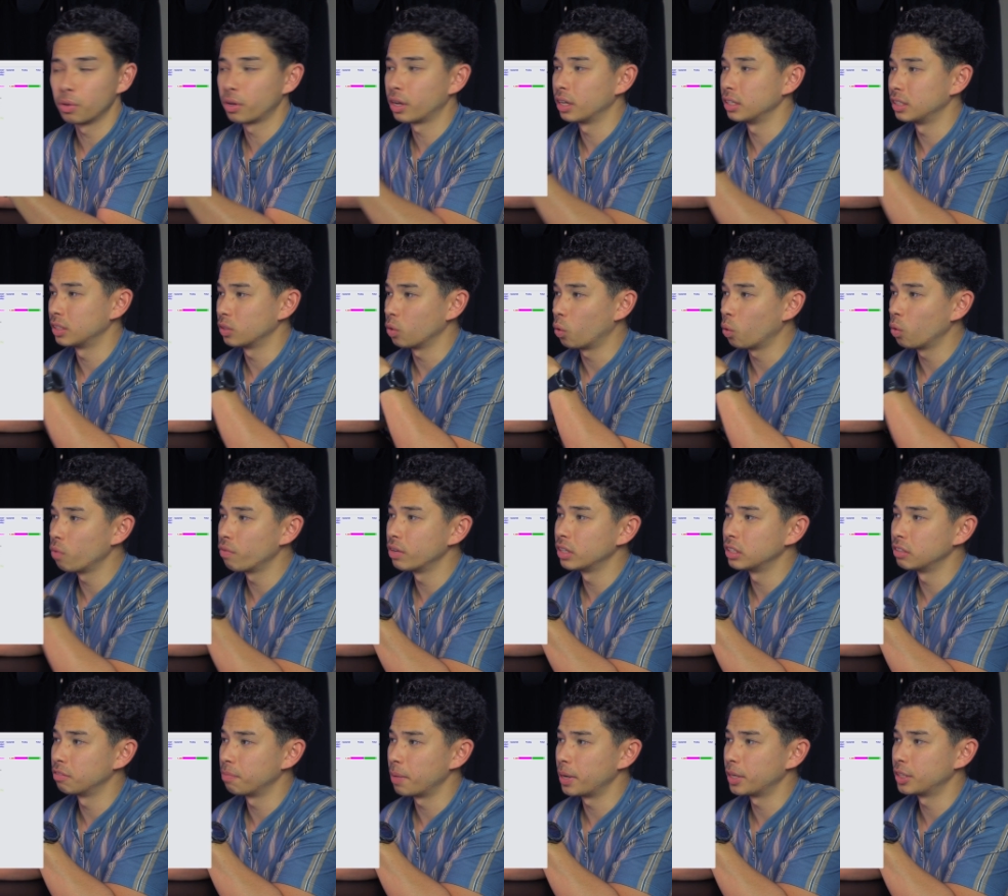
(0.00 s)
because all of
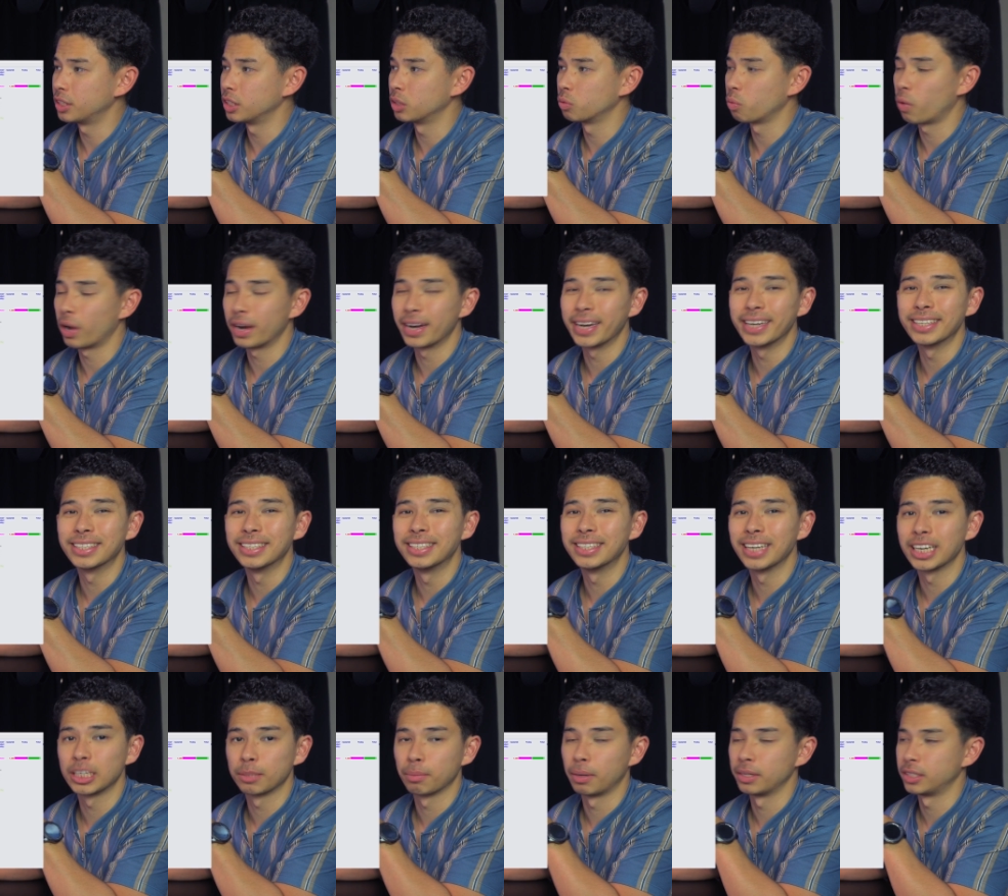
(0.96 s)
this information is what I need to
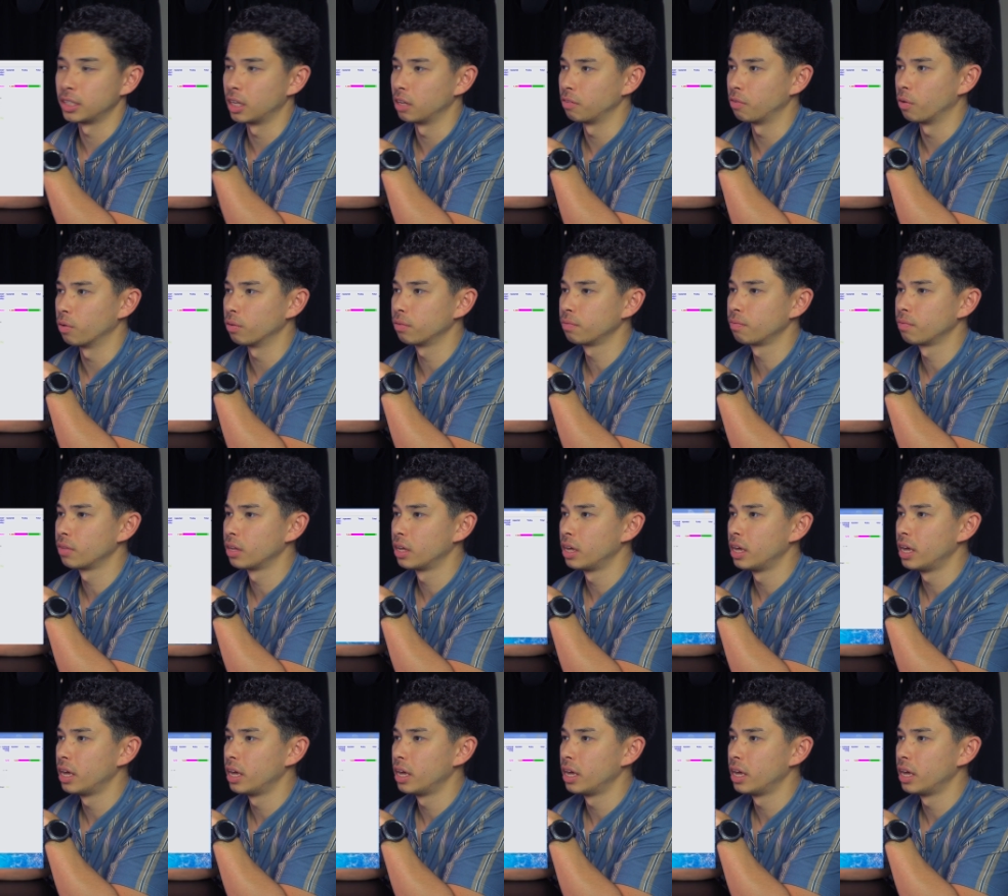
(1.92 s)
test myself on.